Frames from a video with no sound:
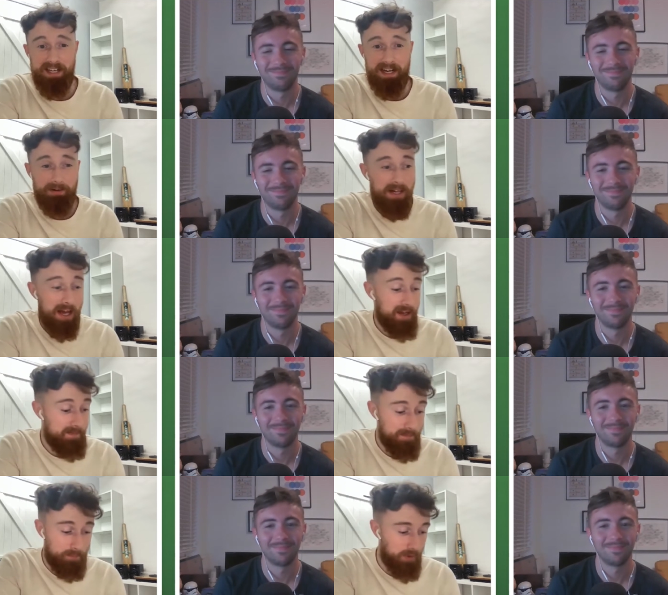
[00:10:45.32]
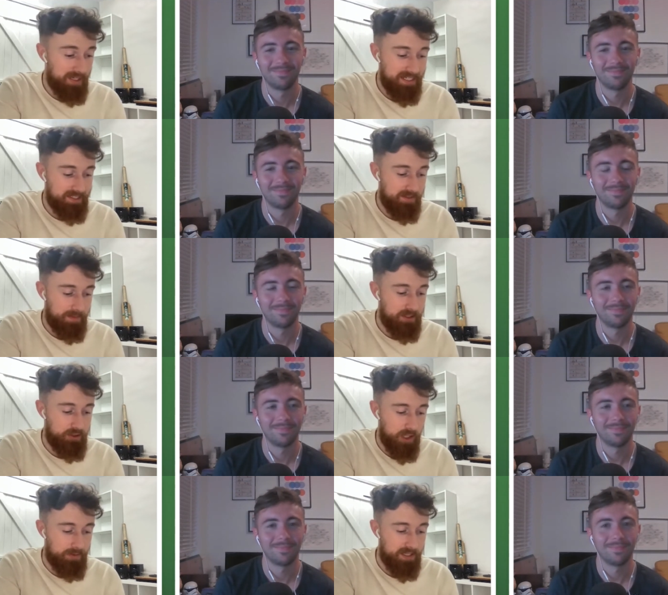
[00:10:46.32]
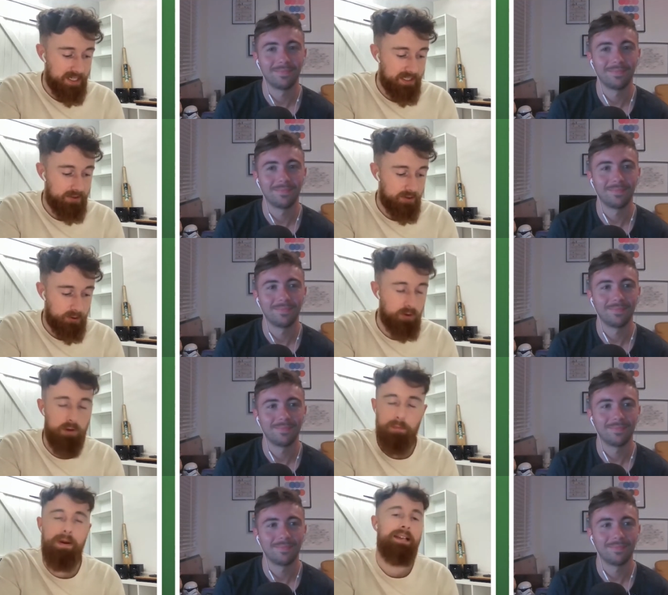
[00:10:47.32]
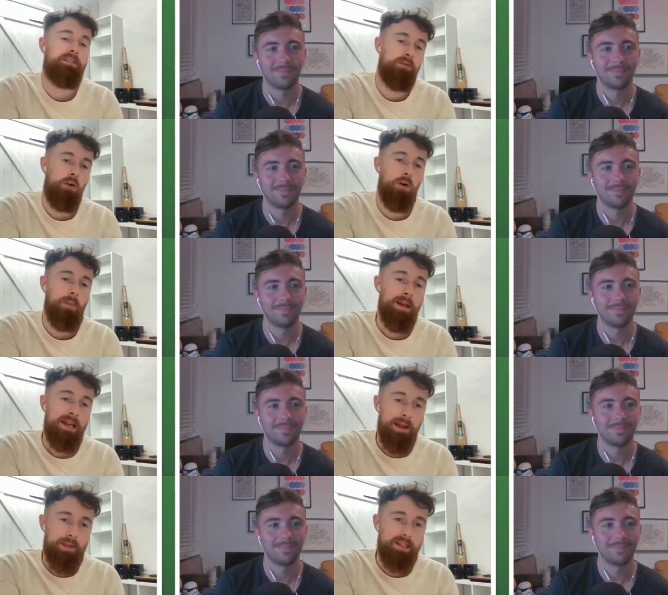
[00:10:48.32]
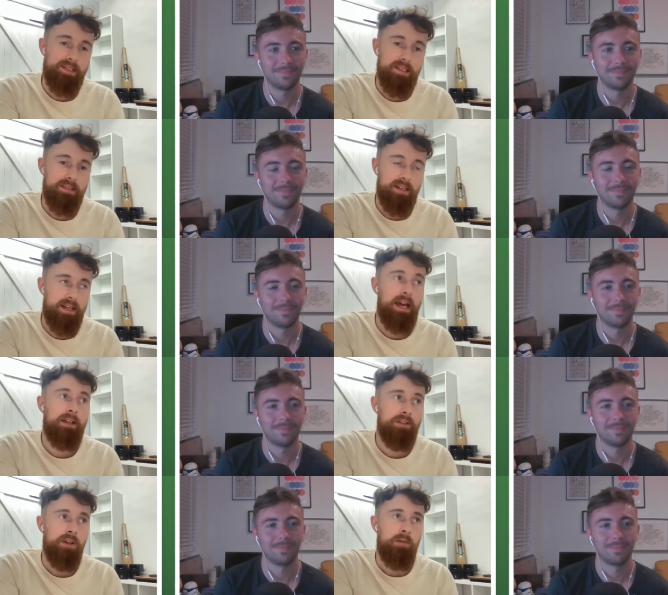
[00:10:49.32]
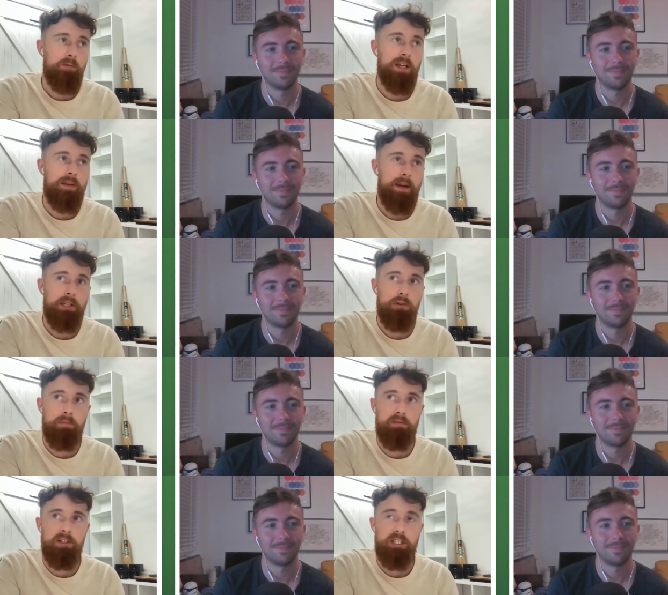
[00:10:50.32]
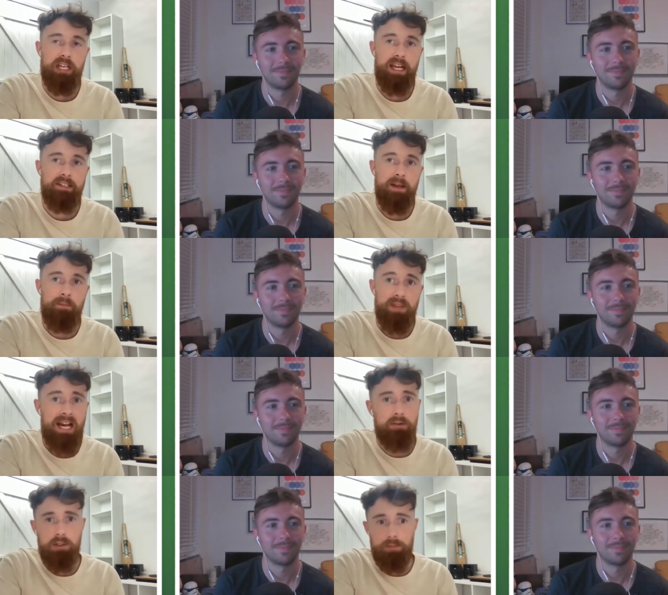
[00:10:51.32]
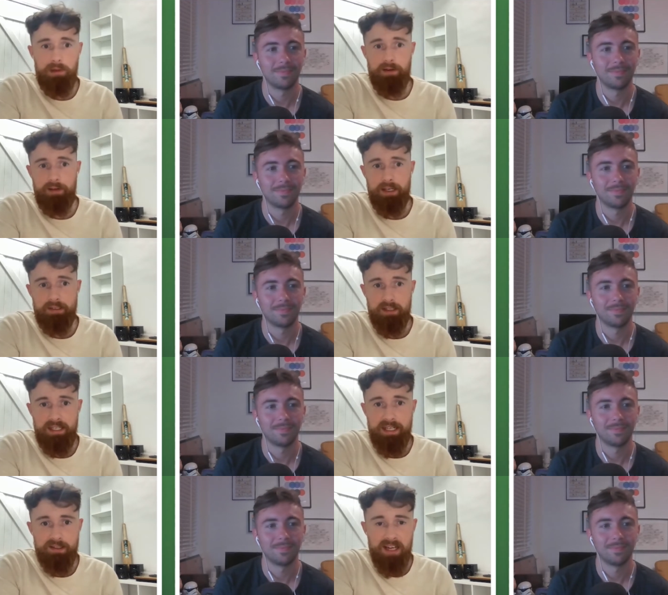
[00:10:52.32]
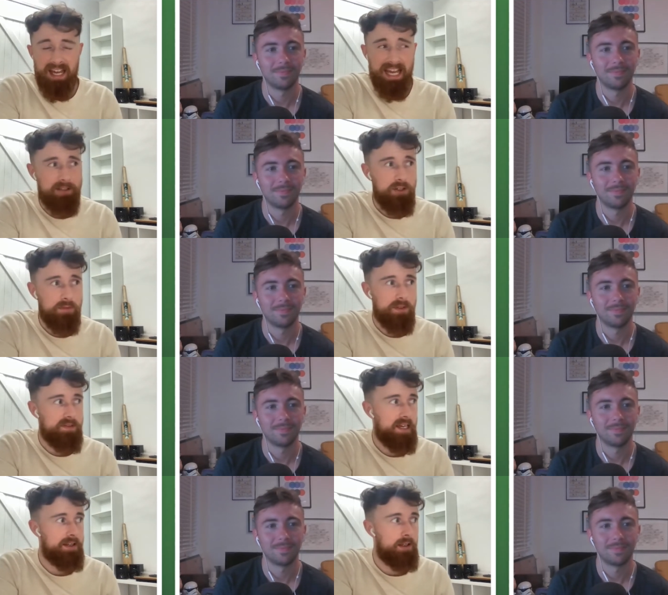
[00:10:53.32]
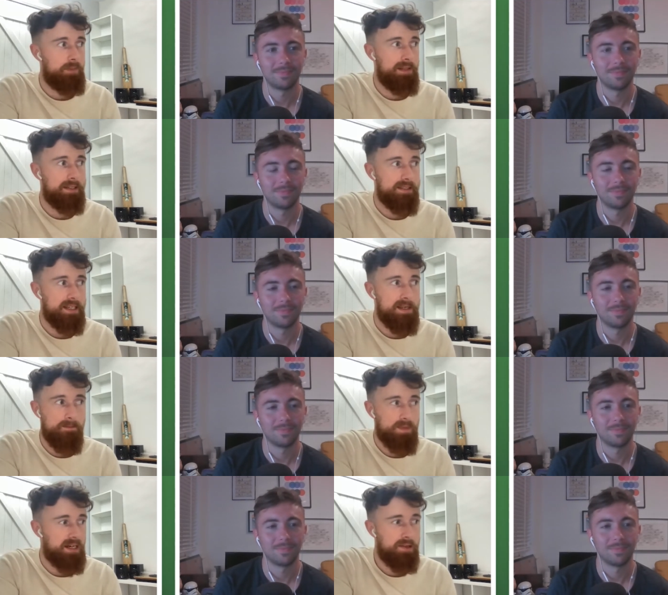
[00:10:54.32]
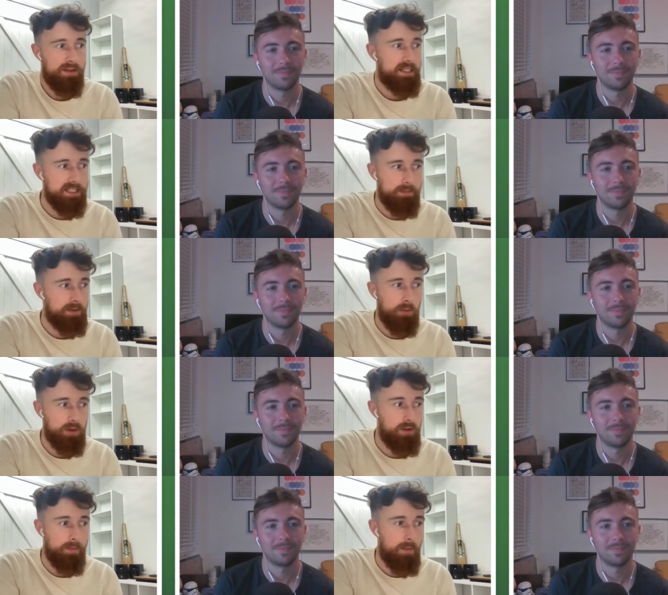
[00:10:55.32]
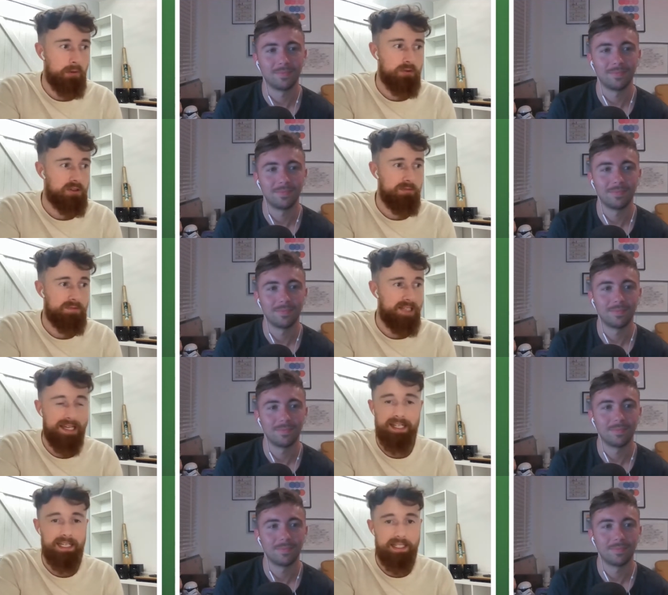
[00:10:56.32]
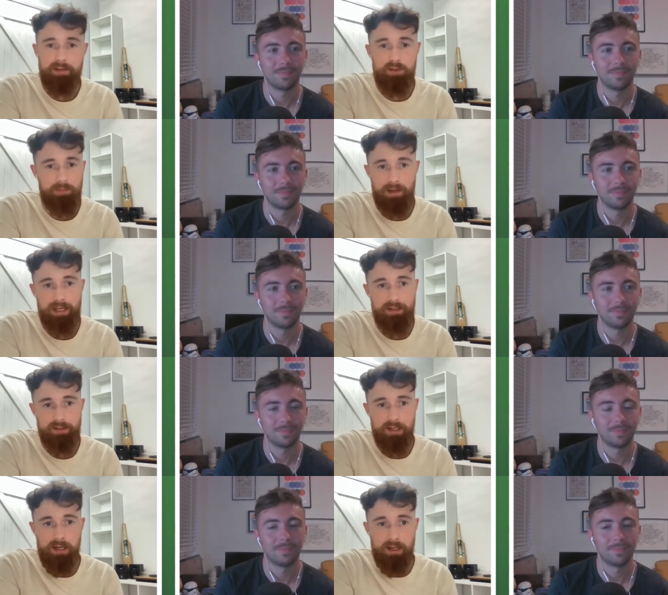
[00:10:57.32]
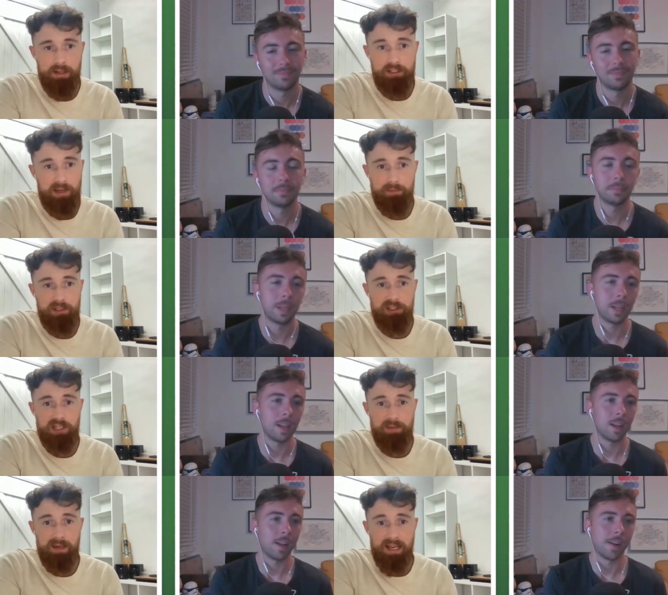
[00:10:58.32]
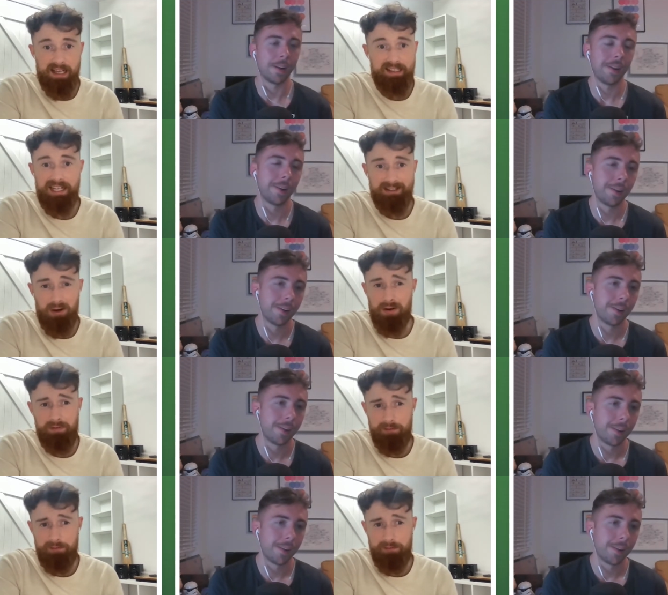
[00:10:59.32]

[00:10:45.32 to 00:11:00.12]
Speaker 1: now. Um, but he has been showing his true best form this season, and it has really made you appreciate how good a player he actually is. In terms of technical ability, I think he's been one of the most technically gifted players the Championship has had to offer